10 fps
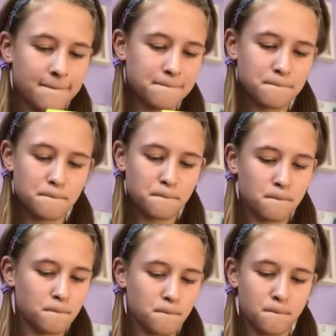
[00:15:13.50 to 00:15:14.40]

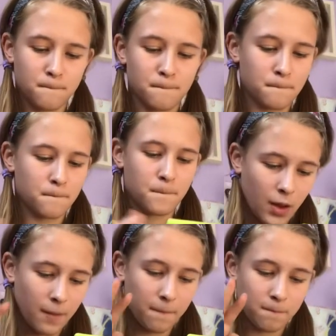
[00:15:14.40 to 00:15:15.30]

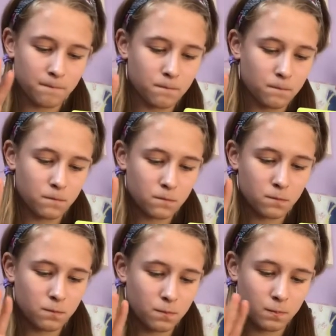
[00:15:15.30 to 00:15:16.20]

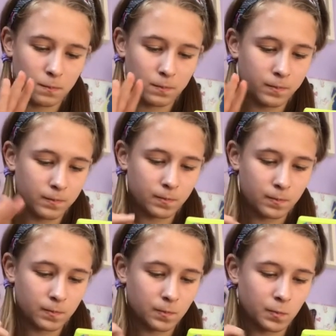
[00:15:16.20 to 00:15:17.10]

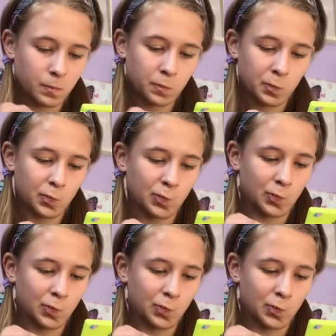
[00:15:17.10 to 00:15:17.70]
Nobody speaks.